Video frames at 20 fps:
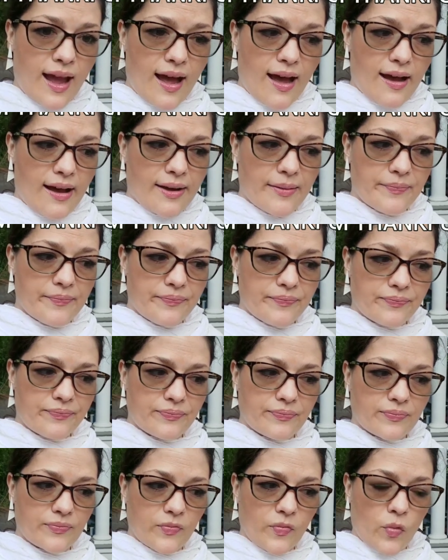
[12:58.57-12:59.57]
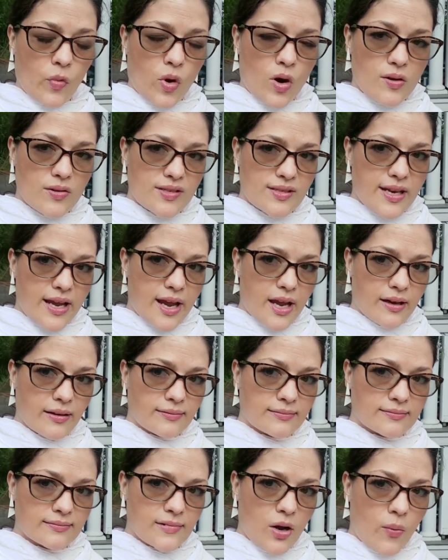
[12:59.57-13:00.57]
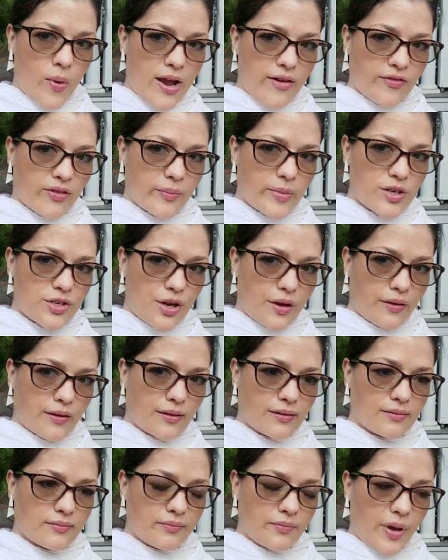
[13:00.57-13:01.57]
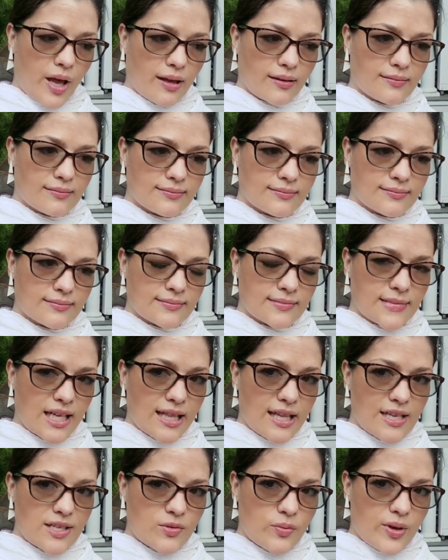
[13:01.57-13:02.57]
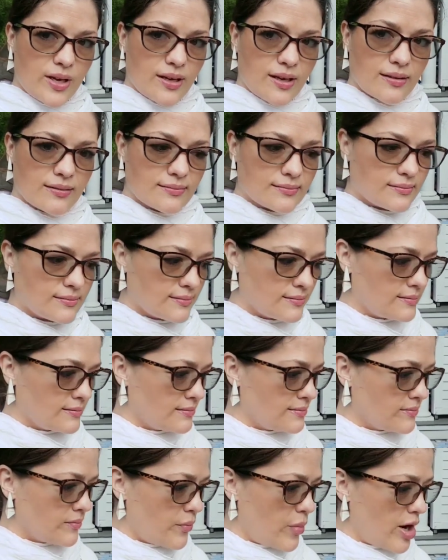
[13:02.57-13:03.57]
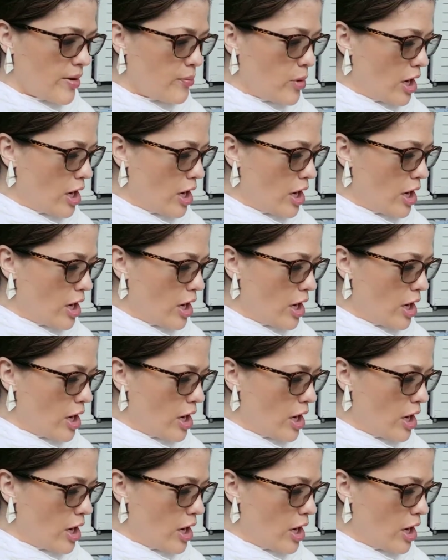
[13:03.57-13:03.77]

Um, we're all staying away from each other, but at least we can break